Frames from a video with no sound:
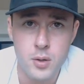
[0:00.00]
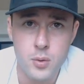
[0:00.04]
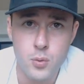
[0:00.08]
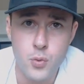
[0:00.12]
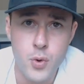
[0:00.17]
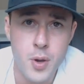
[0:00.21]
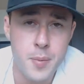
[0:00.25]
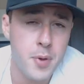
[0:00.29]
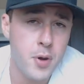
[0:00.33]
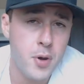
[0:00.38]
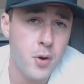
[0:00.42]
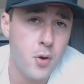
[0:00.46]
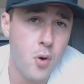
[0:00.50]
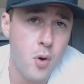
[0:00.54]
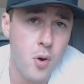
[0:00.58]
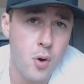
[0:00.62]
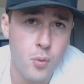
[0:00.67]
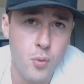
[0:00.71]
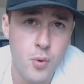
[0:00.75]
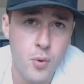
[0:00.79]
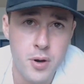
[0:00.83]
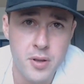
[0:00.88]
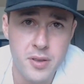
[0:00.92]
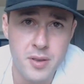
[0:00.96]
Women
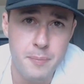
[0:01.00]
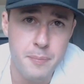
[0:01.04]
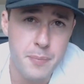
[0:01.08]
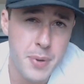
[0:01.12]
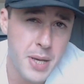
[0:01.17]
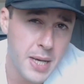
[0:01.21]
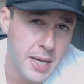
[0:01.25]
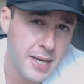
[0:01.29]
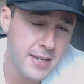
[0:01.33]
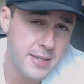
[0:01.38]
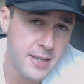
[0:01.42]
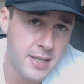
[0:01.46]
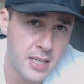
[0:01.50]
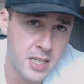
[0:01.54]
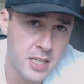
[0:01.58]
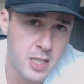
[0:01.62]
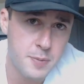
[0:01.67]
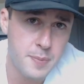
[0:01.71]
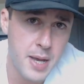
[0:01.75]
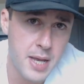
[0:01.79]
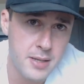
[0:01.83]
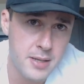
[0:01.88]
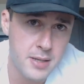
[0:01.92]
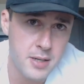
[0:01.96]
are one of the biggest
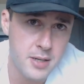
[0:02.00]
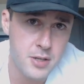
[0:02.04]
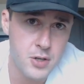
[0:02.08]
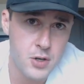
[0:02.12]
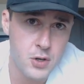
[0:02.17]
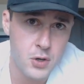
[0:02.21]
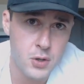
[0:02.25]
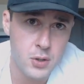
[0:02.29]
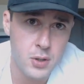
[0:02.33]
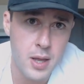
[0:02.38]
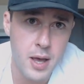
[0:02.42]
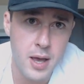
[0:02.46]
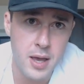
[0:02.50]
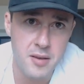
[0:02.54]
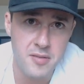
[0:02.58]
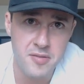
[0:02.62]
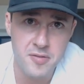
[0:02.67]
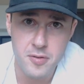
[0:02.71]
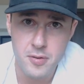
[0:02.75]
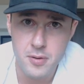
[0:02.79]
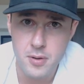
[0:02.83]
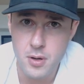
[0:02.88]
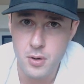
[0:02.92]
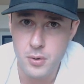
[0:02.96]
expenses in your
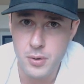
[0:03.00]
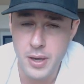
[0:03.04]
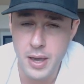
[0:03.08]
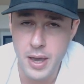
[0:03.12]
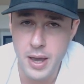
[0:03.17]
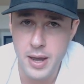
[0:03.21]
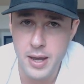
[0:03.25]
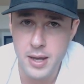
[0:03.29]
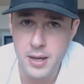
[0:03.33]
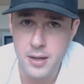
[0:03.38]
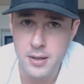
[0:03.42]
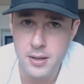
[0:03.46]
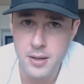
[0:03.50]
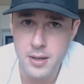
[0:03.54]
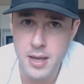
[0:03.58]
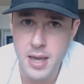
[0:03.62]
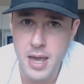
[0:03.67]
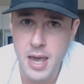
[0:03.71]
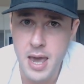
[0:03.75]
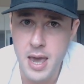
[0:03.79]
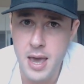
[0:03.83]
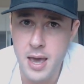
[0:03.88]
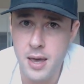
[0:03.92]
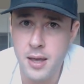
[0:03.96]
life, okay?
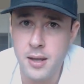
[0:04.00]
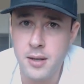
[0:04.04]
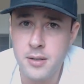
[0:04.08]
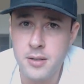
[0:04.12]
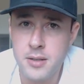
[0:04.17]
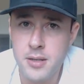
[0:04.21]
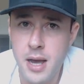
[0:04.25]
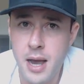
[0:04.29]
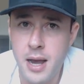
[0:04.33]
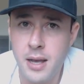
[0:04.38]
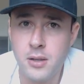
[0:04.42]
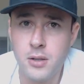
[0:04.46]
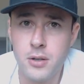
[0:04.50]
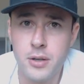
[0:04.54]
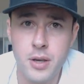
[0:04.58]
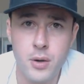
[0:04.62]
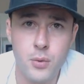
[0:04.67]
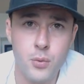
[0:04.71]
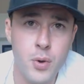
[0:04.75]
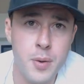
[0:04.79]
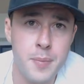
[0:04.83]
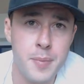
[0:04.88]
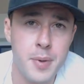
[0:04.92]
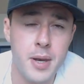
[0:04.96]
And I look
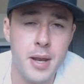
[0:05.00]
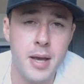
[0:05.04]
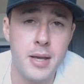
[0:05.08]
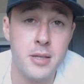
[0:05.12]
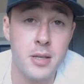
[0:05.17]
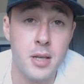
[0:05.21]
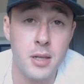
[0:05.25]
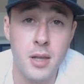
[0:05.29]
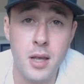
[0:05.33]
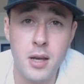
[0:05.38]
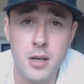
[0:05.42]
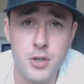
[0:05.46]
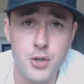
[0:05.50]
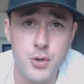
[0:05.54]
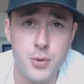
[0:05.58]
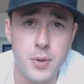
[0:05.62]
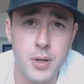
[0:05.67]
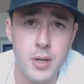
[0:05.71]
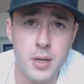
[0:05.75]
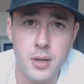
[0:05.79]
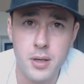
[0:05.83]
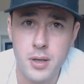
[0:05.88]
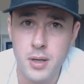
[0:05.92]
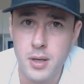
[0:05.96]
at women as a
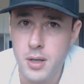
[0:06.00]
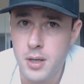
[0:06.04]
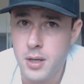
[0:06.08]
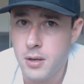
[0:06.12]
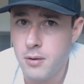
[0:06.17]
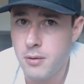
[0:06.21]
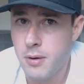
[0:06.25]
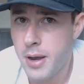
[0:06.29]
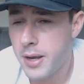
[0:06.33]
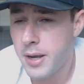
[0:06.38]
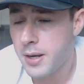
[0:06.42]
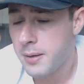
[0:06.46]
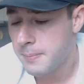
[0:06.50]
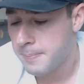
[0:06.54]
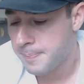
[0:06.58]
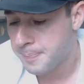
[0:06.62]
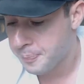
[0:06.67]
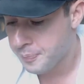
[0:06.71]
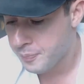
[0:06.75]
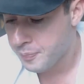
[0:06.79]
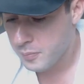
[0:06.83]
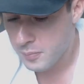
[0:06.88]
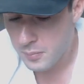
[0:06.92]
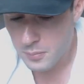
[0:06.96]
luxury, right?
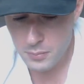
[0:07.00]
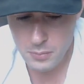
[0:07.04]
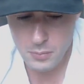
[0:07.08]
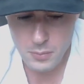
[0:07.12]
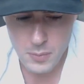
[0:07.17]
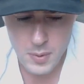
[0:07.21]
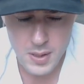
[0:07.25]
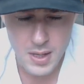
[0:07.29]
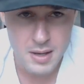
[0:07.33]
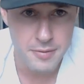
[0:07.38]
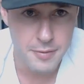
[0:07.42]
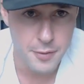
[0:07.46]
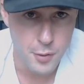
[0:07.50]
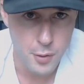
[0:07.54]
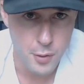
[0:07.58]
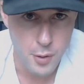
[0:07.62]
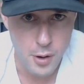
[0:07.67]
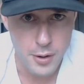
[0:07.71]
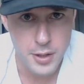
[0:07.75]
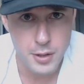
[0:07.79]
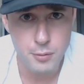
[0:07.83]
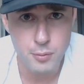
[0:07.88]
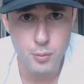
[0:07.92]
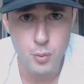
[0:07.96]
If you're
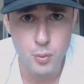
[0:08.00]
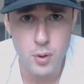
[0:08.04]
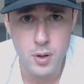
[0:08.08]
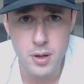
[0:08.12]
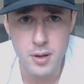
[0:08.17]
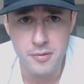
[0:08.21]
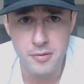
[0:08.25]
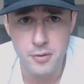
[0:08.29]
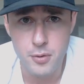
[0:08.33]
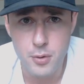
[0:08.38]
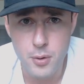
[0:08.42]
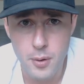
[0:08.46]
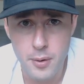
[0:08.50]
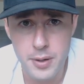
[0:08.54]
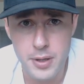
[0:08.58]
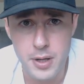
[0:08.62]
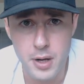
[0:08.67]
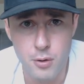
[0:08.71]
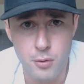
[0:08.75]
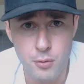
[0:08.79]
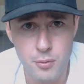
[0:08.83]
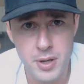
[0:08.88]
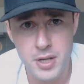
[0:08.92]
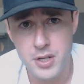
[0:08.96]

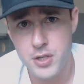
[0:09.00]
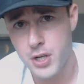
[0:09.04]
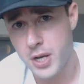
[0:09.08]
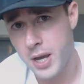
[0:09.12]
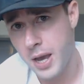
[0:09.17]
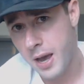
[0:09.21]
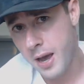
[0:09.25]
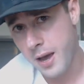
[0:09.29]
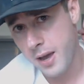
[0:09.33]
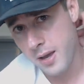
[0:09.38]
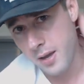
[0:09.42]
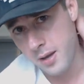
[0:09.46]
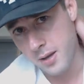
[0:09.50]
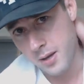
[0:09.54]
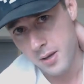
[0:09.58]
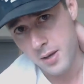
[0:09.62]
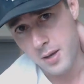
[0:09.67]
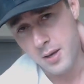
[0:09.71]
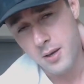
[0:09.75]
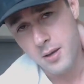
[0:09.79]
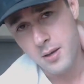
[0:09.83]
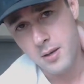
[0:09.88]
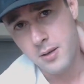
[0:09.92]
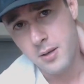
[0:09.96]
already a rich guy,
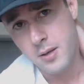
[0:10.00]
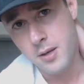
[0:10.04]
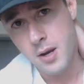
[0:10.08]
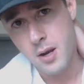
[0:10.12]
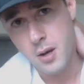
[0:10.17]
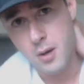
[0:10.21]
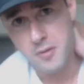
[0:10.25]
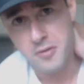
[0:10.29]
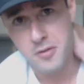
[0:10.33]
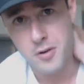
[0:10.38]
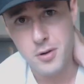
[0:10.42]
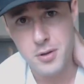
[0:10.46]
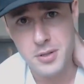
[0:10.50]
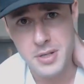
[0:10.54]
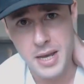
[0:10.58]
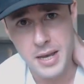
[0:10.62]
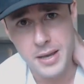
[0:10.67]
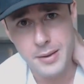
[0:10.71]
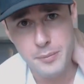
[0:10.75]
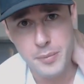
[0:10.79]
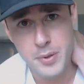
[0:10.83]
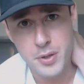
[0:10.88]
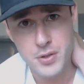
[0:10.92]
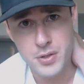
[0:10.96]
if you're
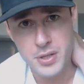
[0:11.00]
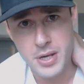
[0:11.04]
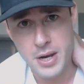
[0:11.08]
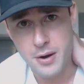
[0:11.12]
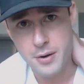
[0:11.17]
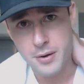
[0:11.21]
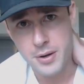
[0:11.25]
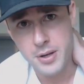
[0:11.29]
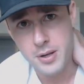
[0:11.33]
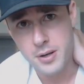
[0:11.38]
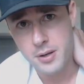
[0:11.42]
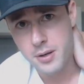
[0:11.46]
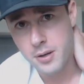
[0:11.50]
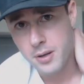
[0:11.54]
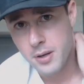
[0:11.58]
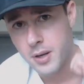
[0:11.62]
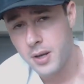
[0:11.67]
Dan Bilzerian,